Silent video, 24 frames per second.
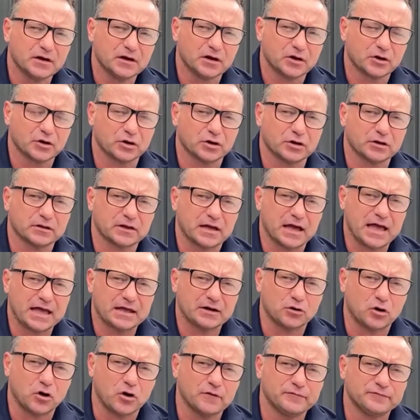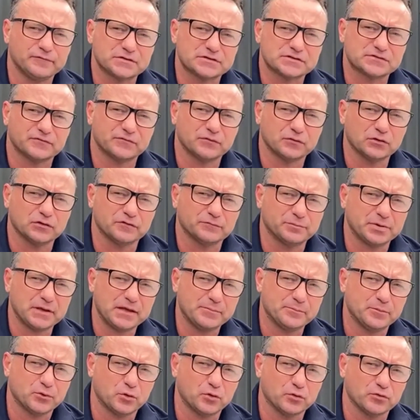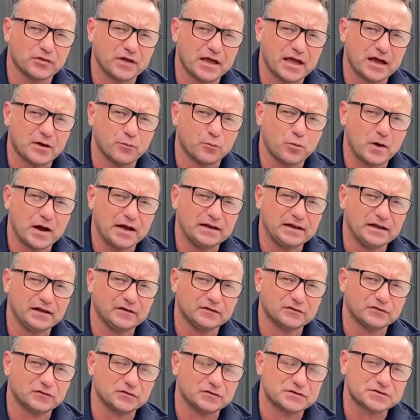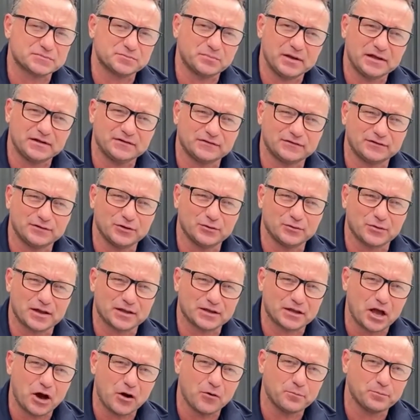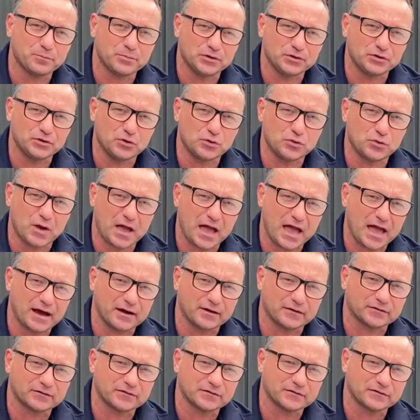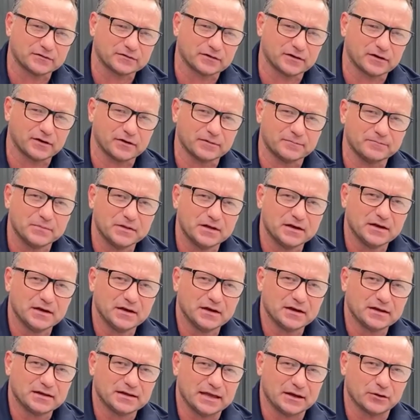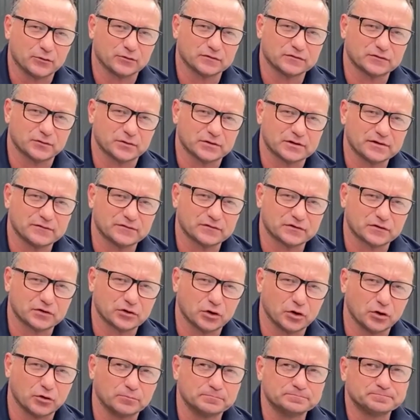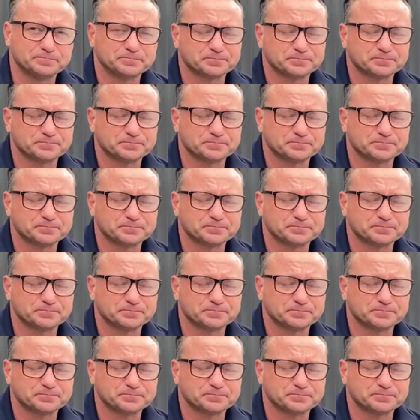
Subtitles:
We've got an office full of people there waiting to speak to you and help you out. So get onto it, give us a call.